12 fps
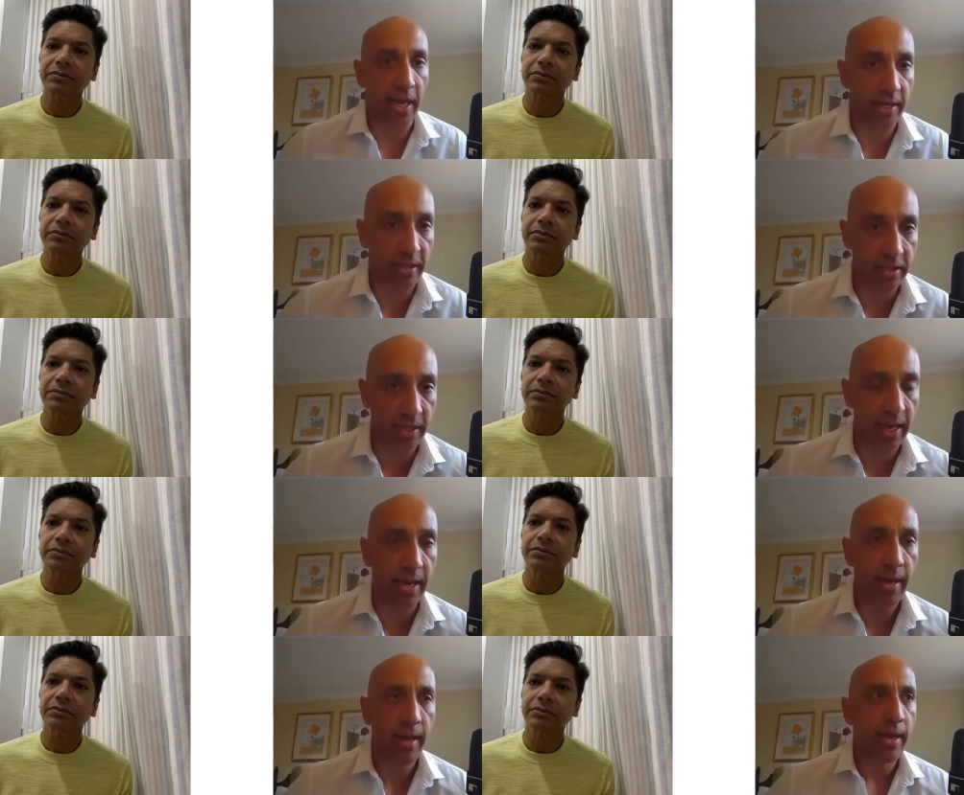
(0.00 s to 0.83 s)
Speaker 1: end of this
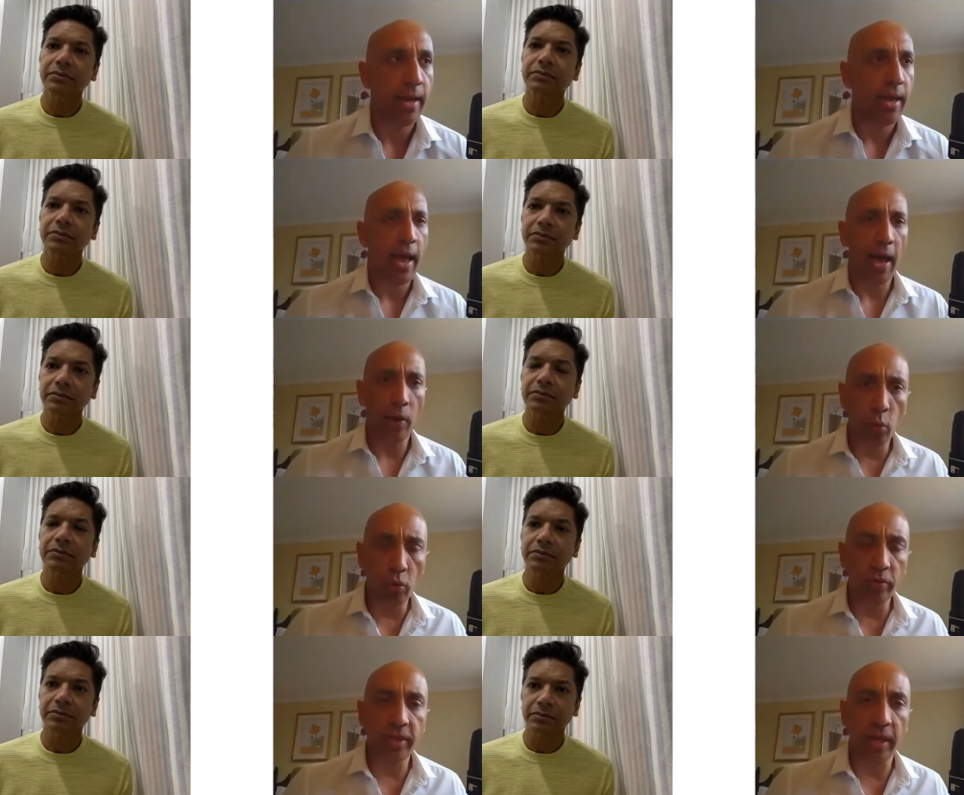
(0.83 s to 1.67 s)
year, and
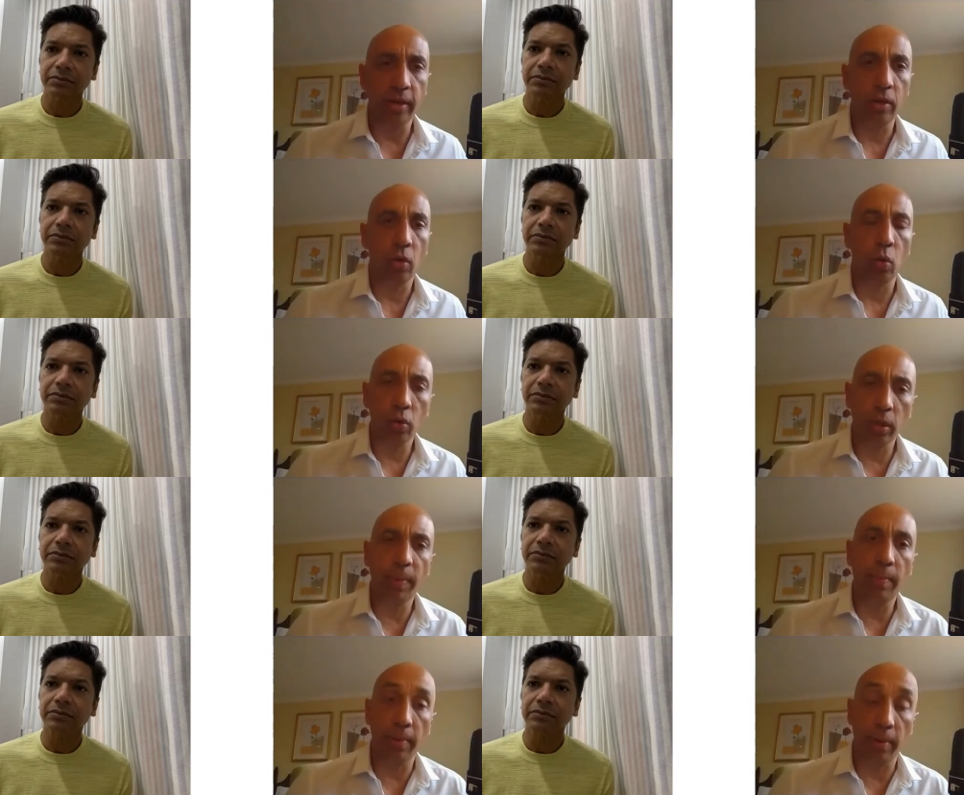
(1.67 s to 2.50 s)
all of a sudden, mm-hmm. all the
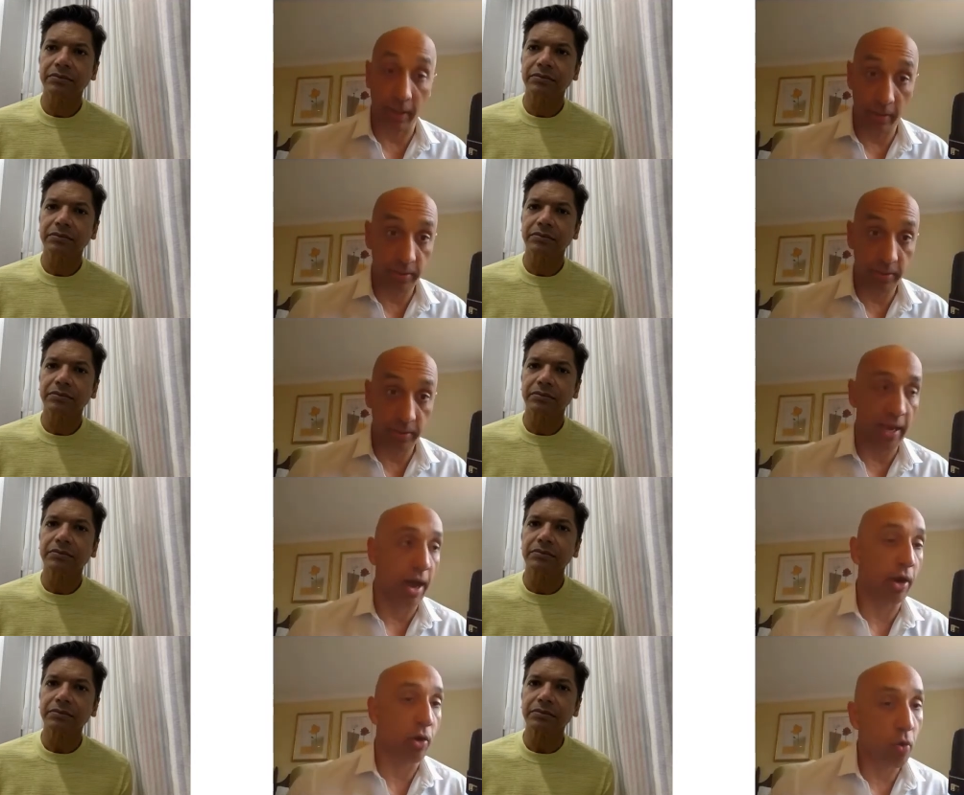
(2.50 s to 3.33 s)
people like you say
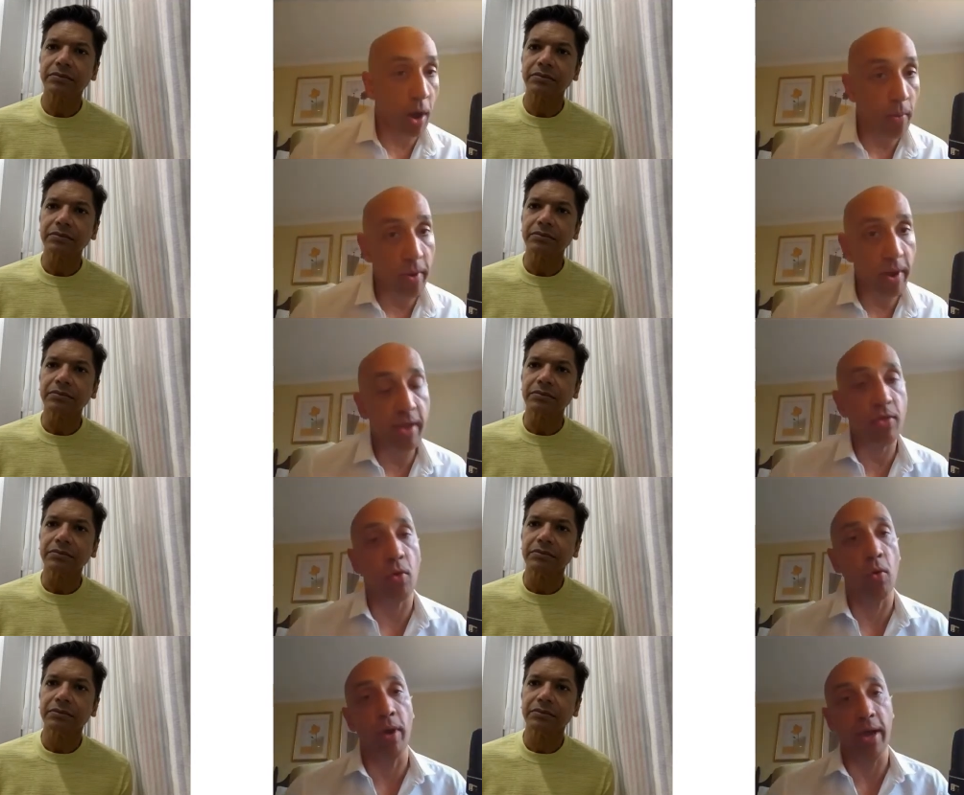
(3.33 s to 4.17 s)
I grew up with
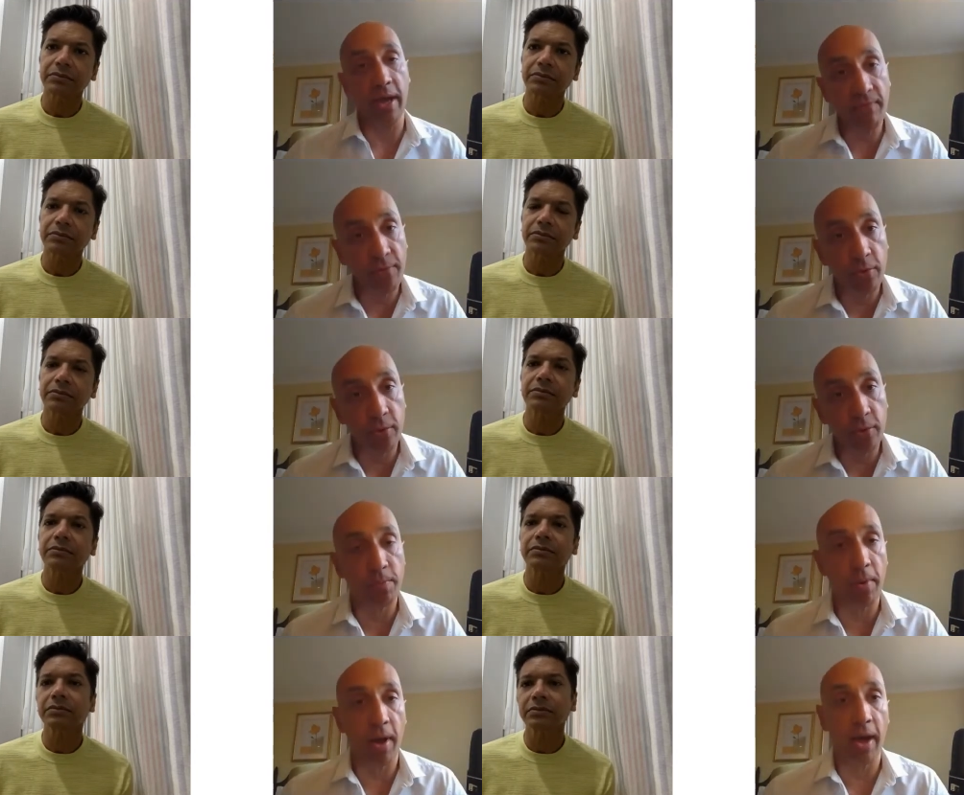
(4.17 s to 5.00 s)
or were influenced
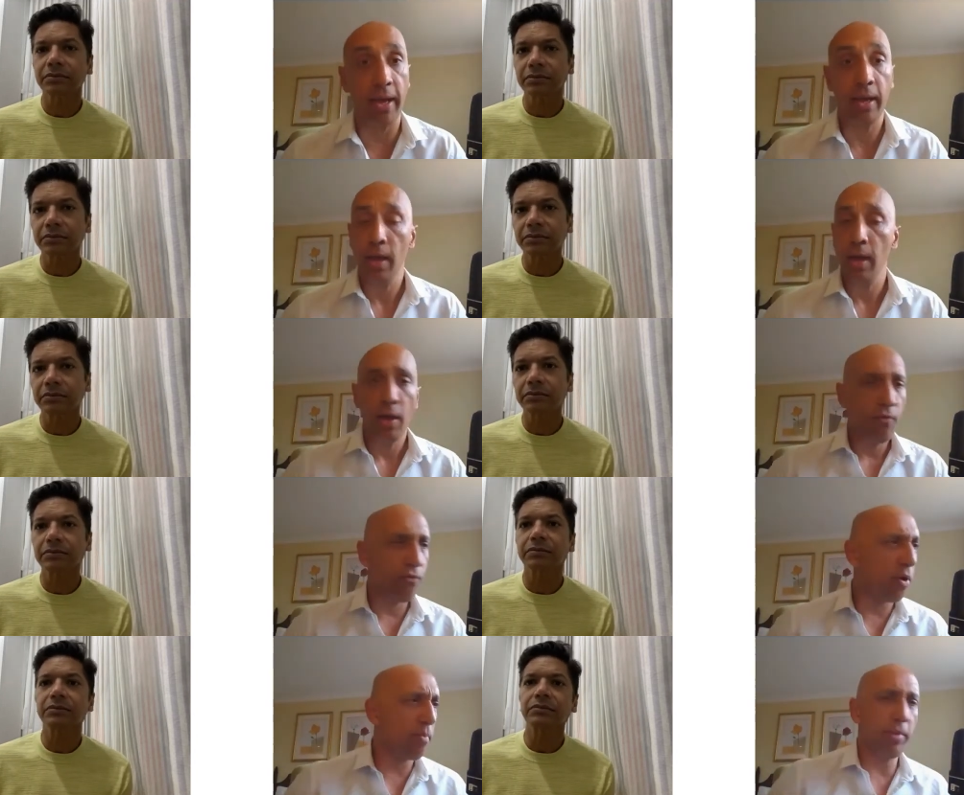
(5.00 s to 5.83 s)
by,
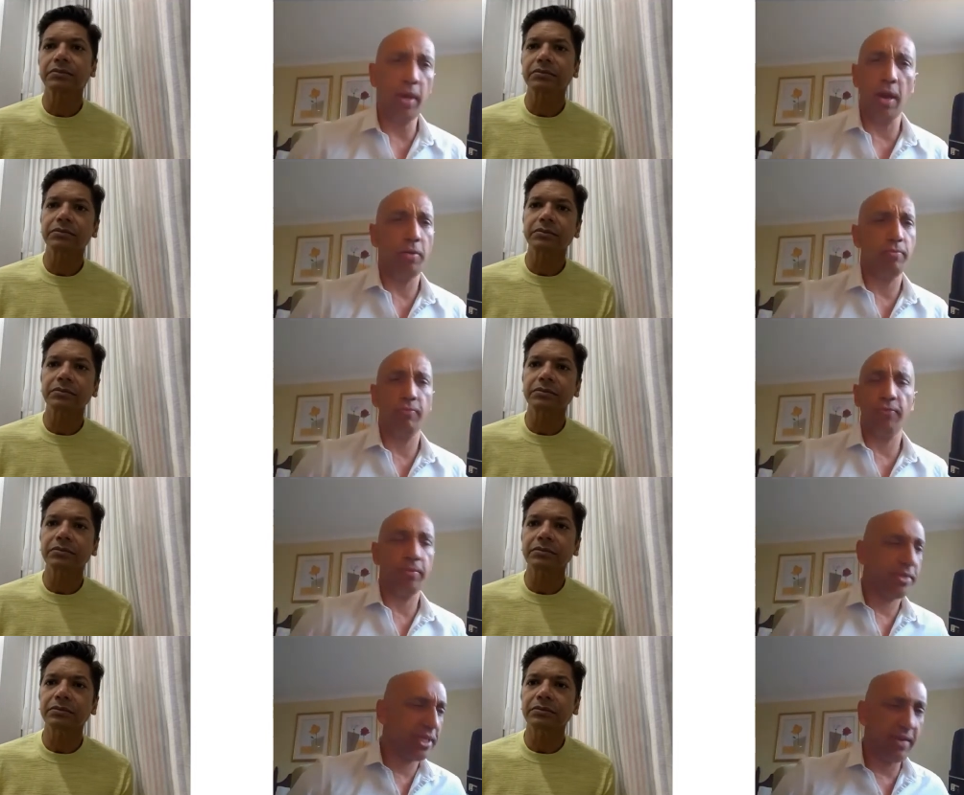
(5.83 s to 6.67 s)
from you know from mm-hmm.